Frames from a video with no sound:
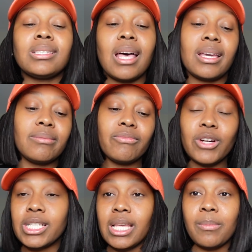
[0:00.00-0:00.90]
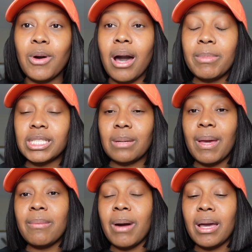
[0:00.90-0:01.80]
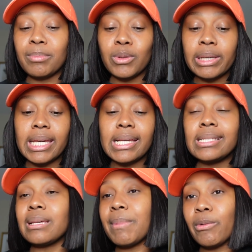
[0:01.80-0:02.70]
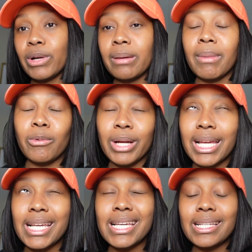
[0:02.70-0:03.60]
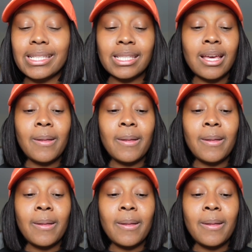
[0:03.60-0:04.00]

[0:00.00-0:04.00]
like for example, how much I paid my employees and my rent. My rent is